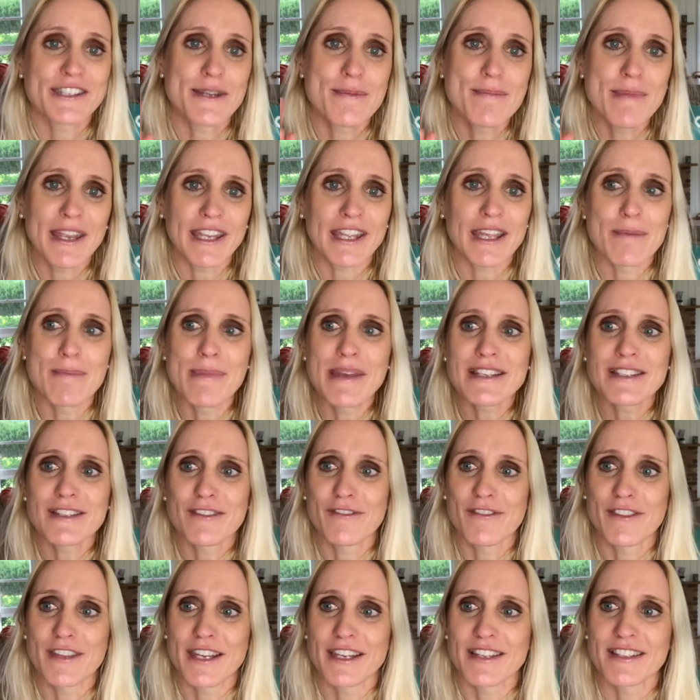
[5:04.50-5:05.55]
to make a mess of
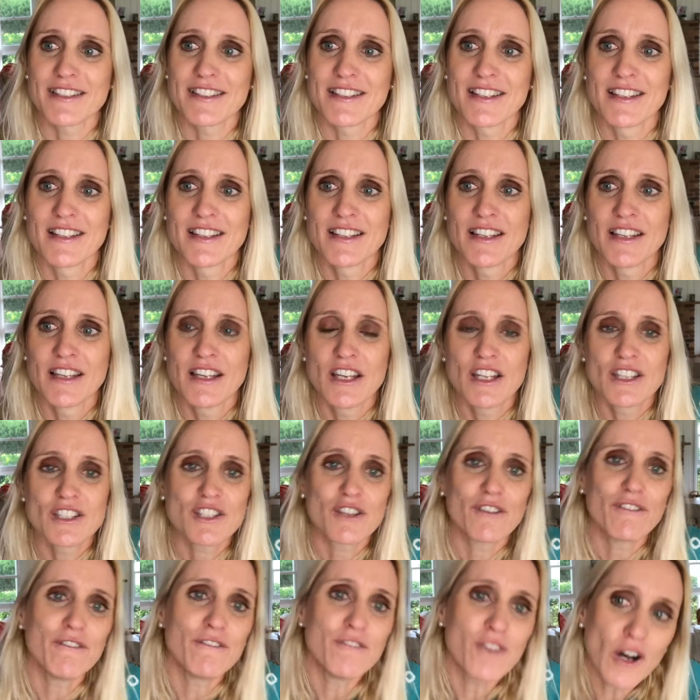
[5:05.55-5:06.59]
things, to
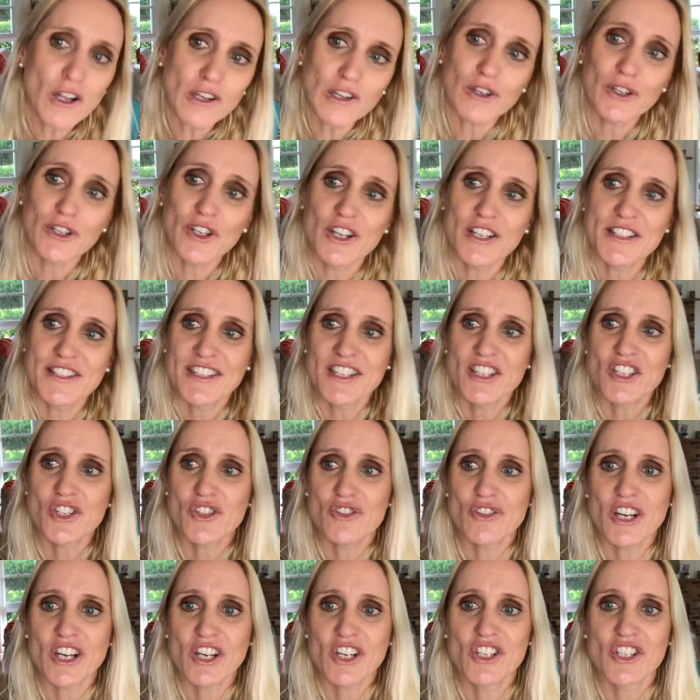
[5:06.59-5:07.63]
follow God's
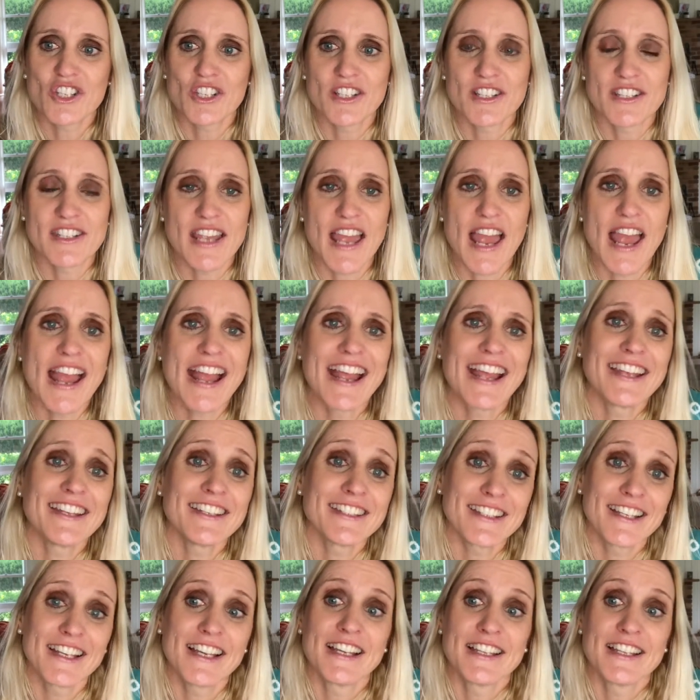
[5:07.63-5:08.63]
instructions and